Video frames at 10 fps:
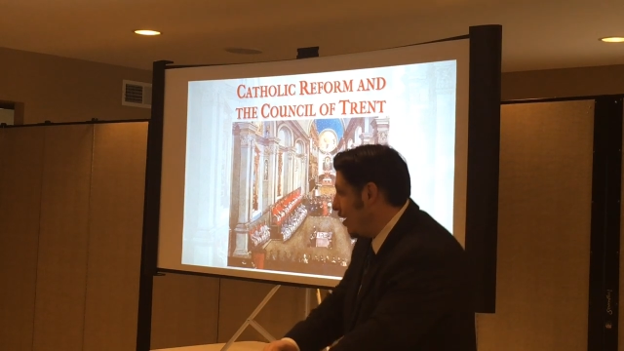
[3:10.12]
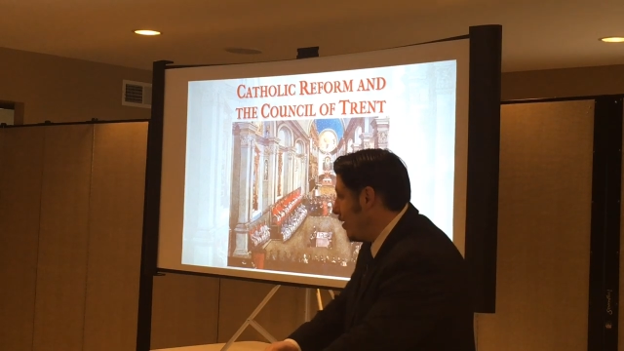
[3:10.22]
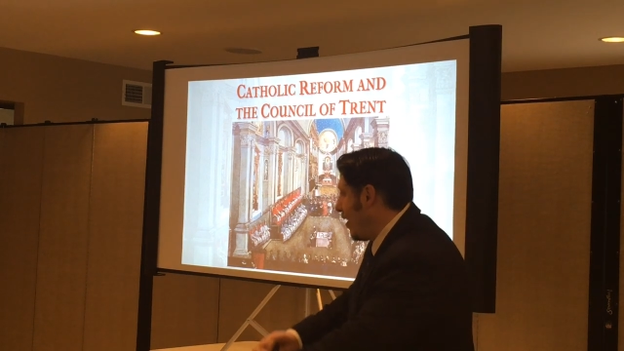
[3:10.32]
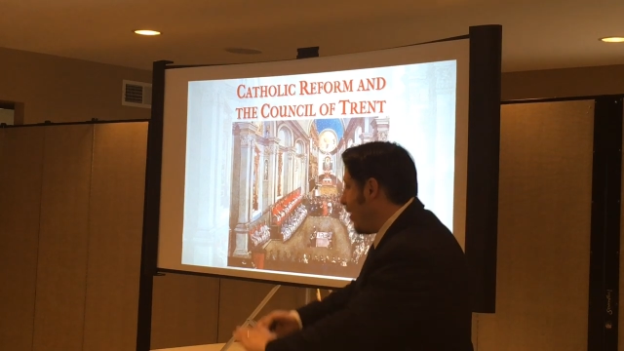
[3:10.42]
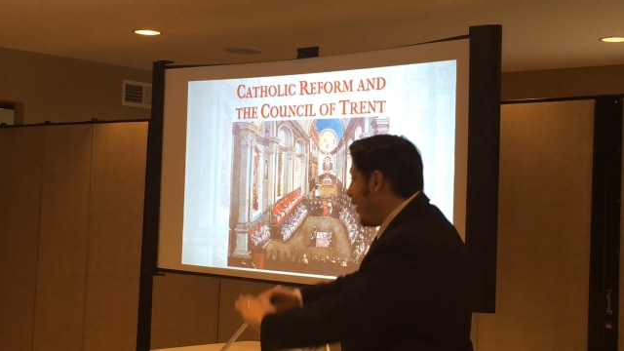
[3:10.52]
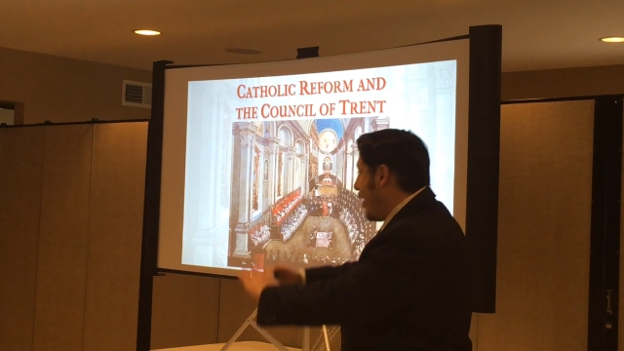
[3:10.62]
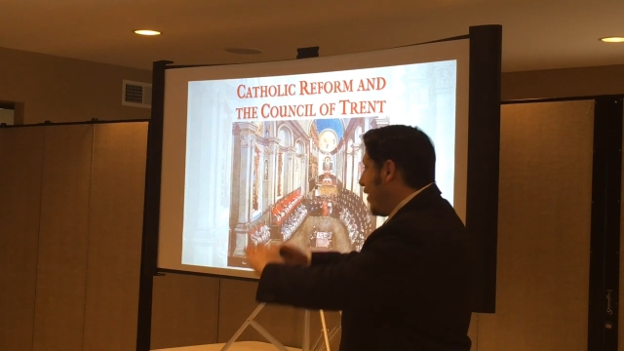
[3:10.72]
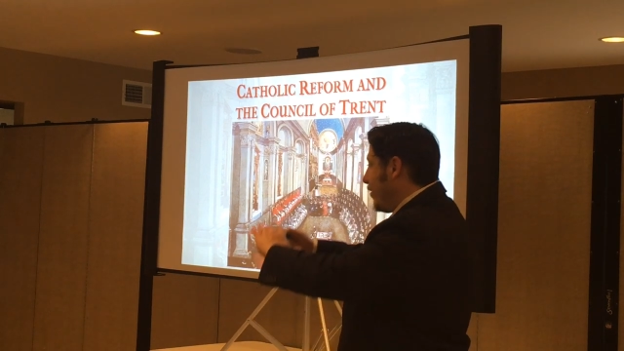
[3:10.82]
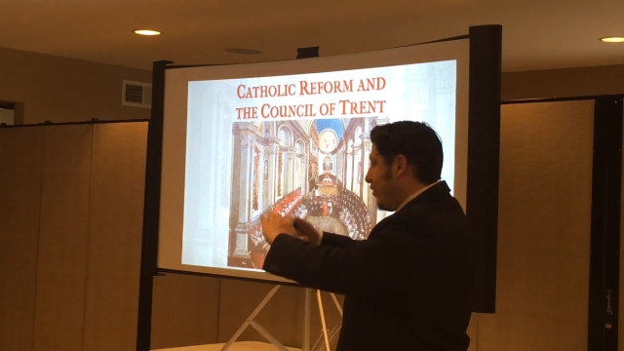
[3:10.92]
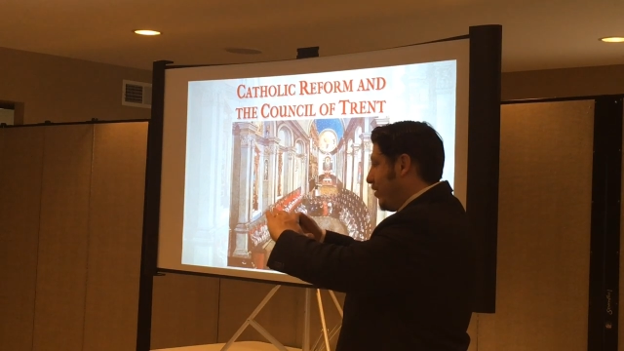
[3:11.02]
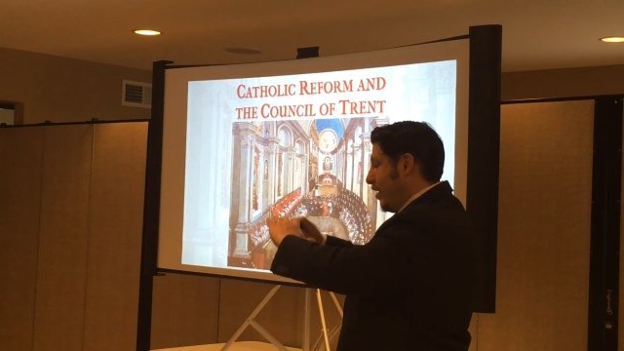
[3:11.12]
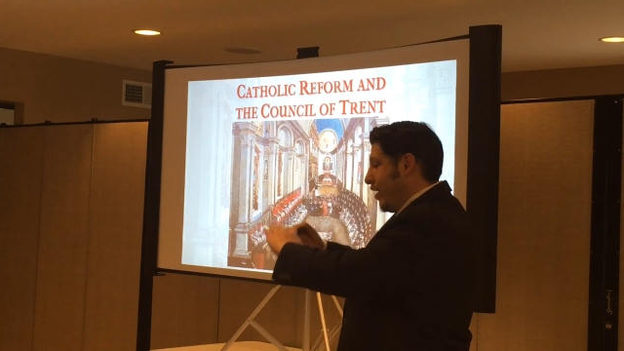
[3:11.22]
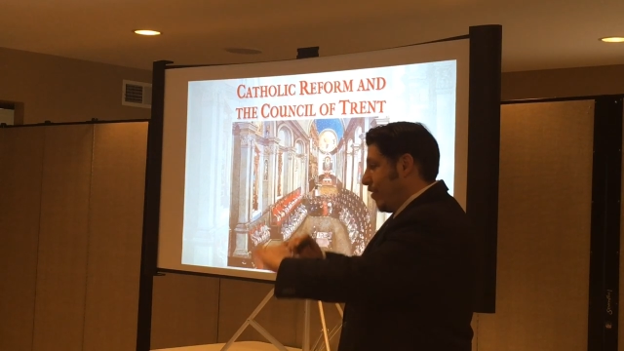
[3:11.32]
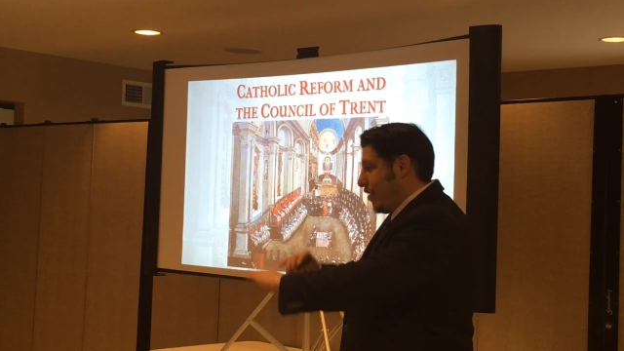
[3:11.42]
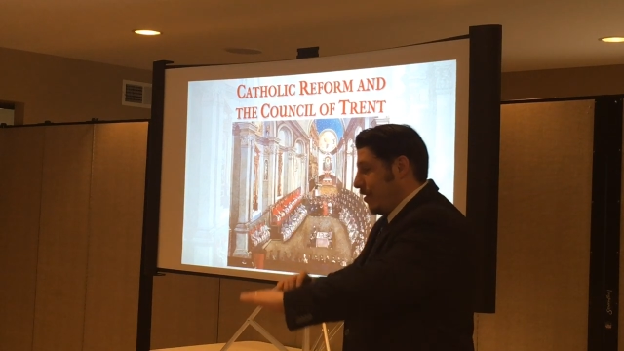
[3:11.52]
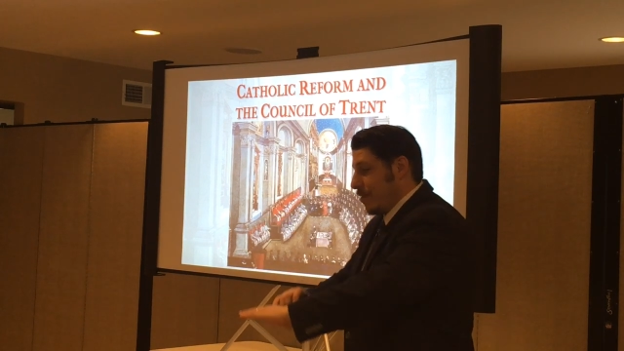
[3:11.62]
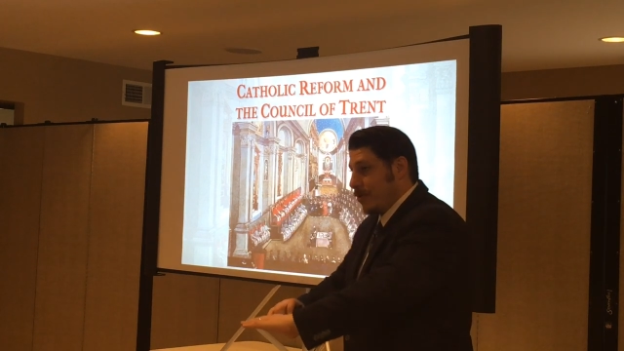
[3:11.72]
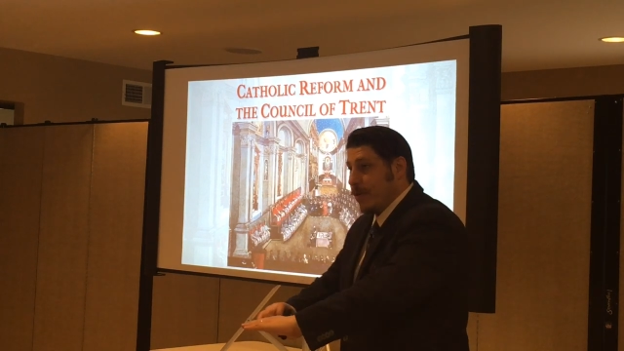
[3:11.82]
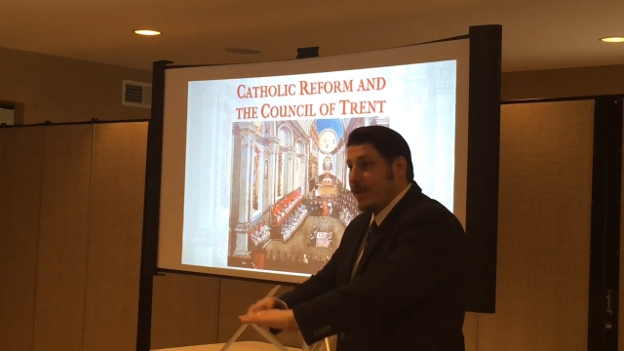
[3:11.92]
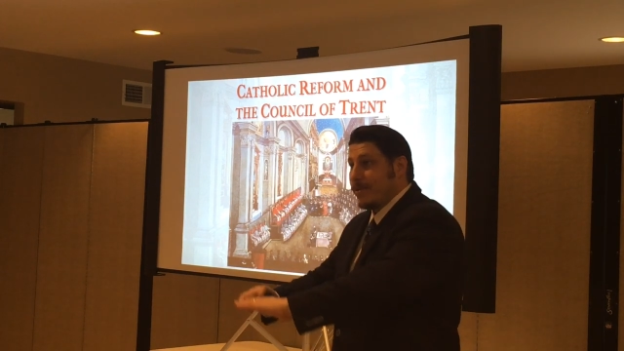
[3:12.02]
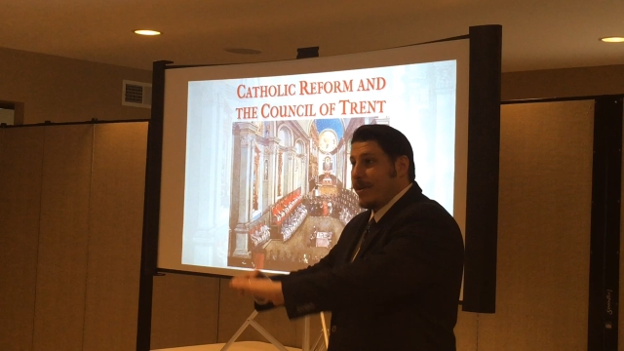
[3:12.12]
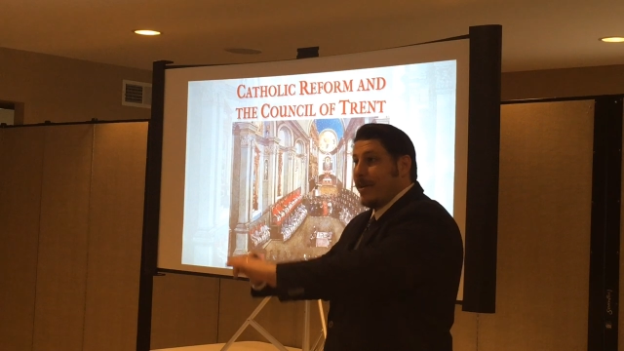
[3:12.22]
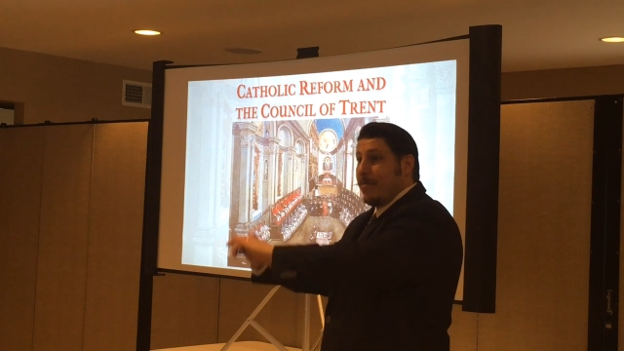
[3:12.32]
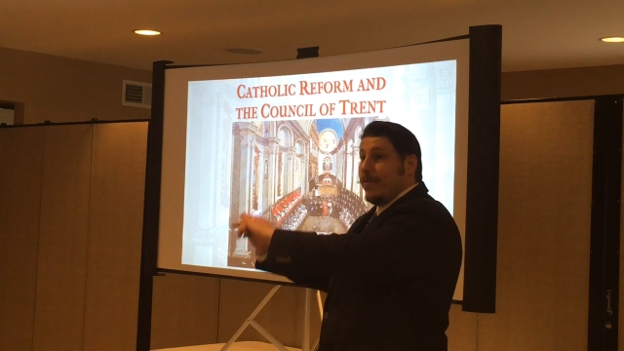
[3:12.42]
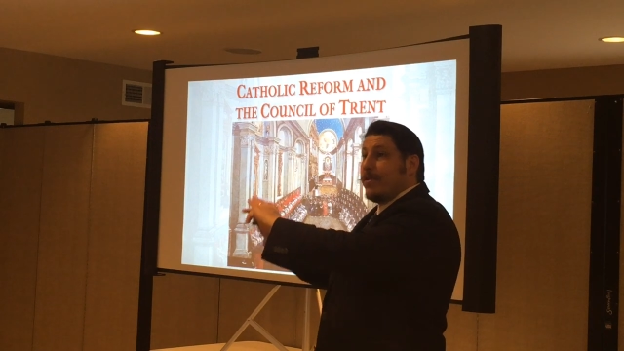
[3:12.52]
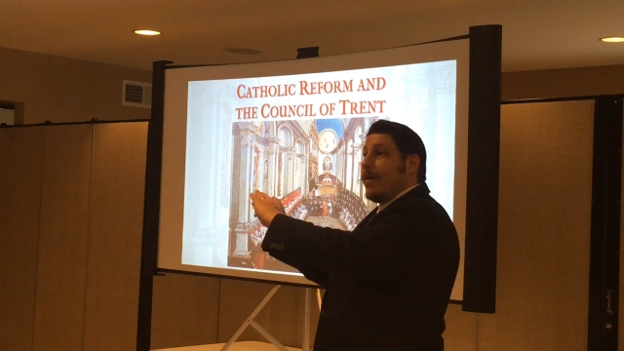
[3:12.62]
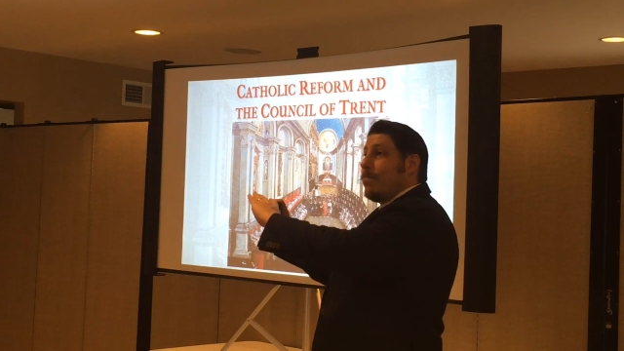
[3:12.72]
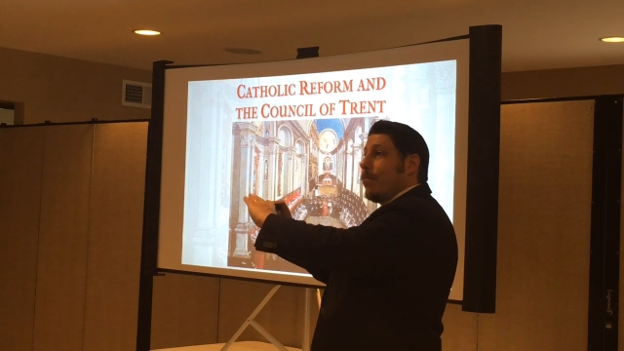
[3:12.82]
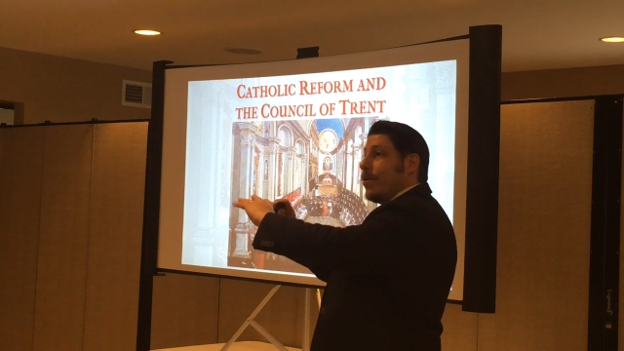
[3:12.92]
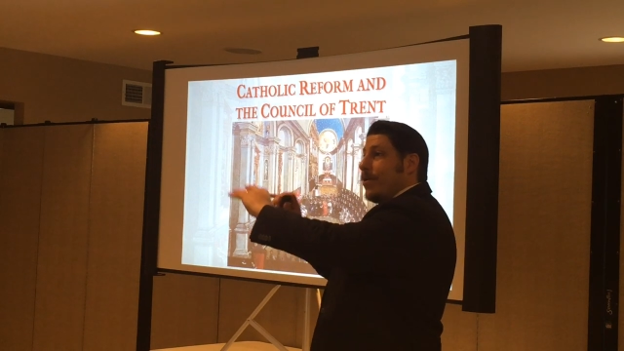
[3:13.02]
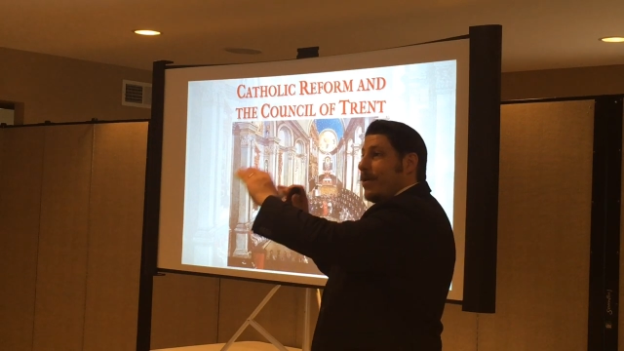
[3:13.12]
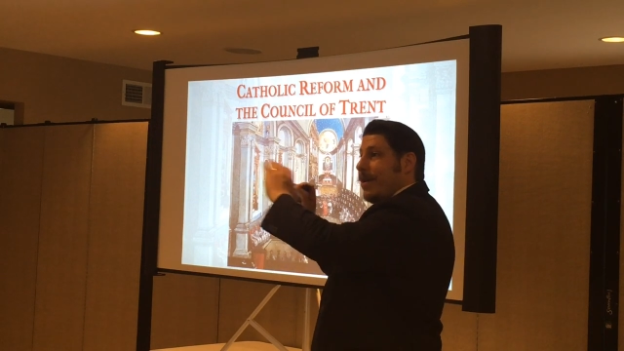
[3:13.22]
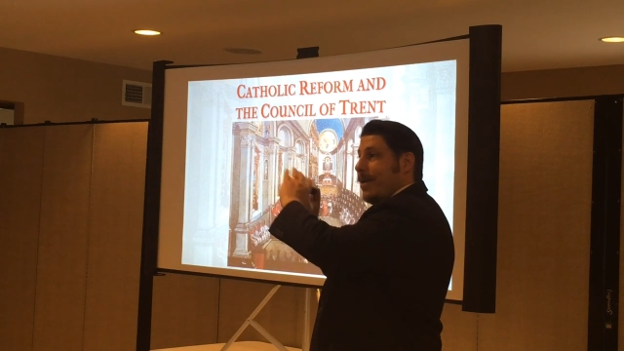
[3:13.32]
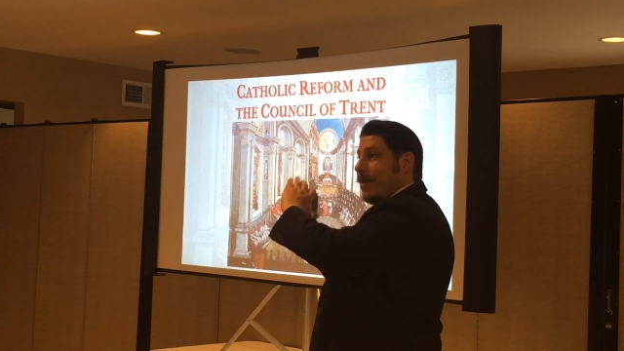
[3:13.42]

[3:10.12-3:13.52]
and then as you know the grace kind of moves upward,